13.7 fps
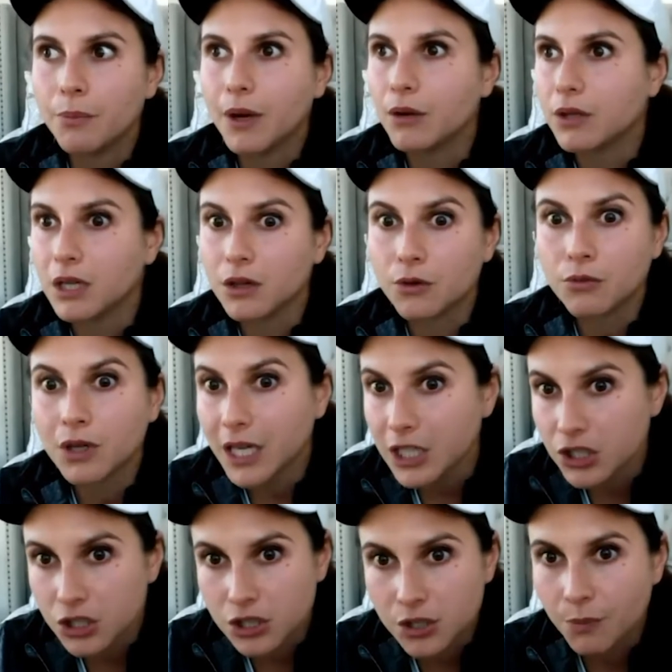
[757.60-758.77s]
building the
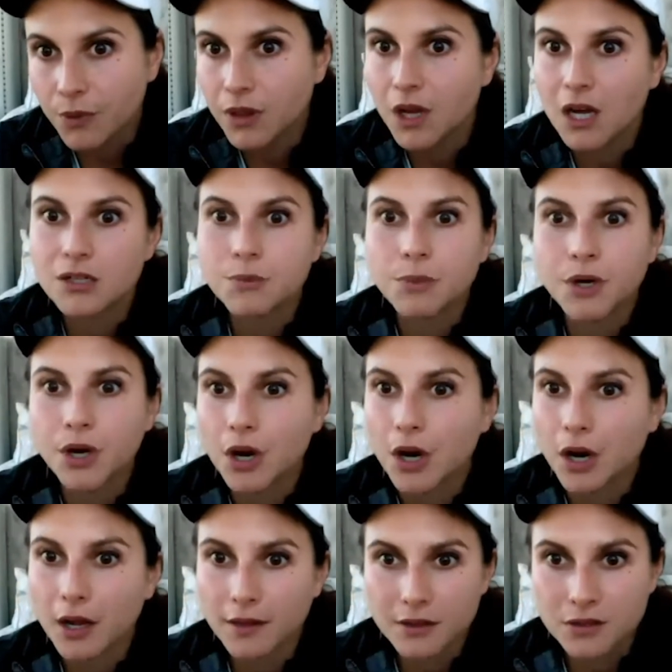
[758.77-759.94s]
relationship with the
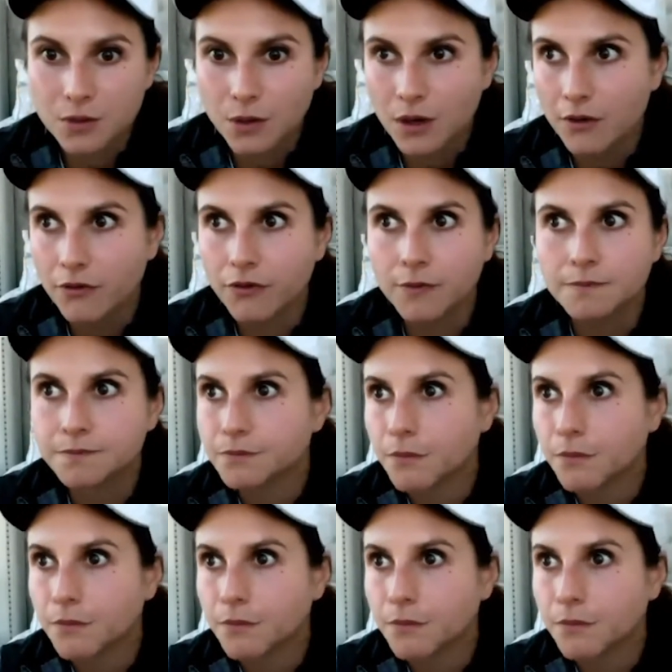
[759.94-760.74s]
entrepreneur and the sort of